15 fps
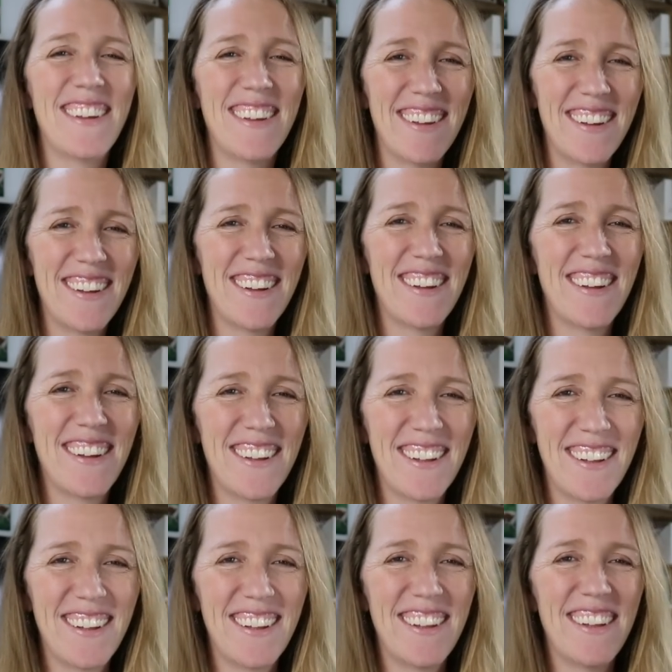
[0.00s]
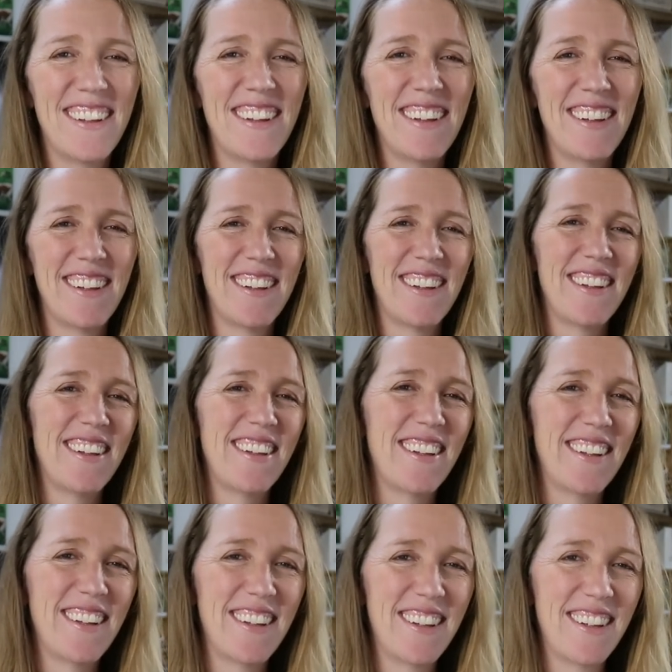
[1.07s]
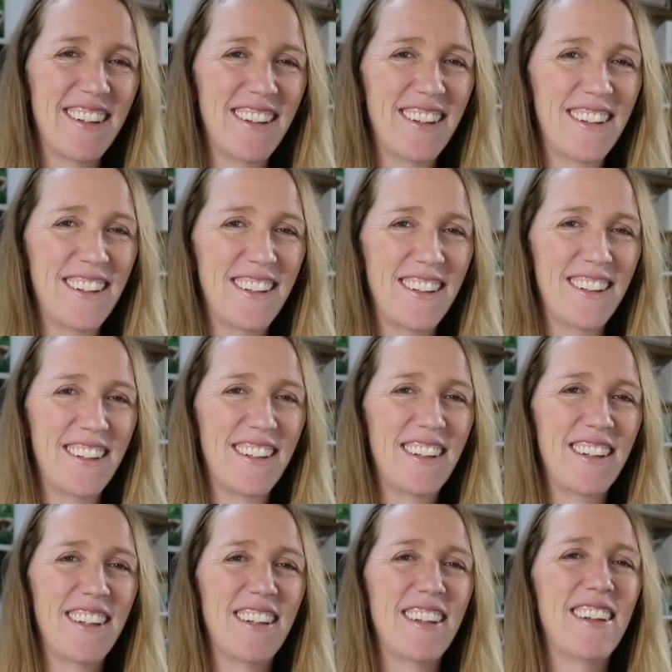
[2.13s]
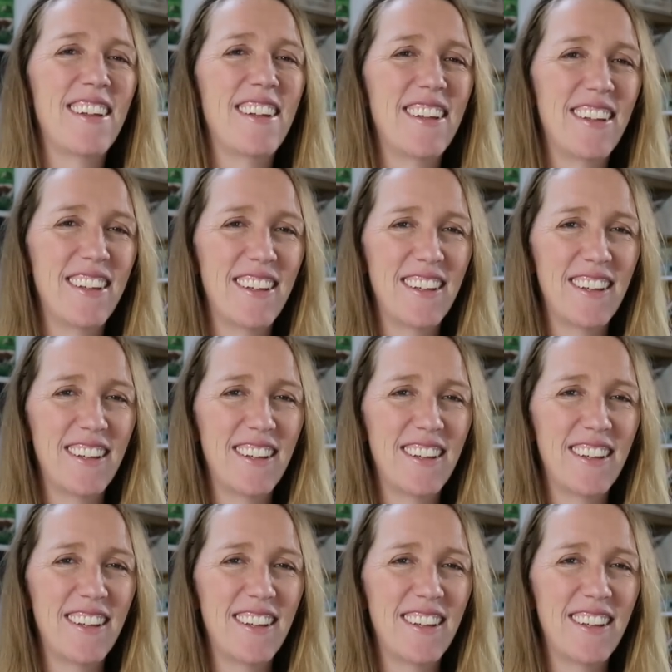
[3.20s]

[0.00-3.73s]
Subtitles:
(silent)